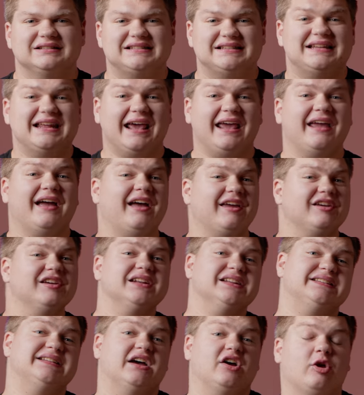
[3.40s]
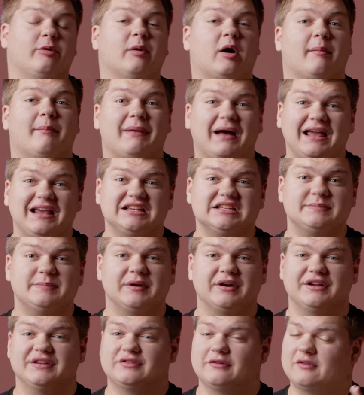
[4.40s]
Today, I'm going to tell you about my
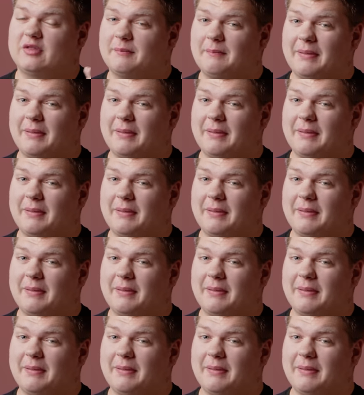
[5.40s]
experience over the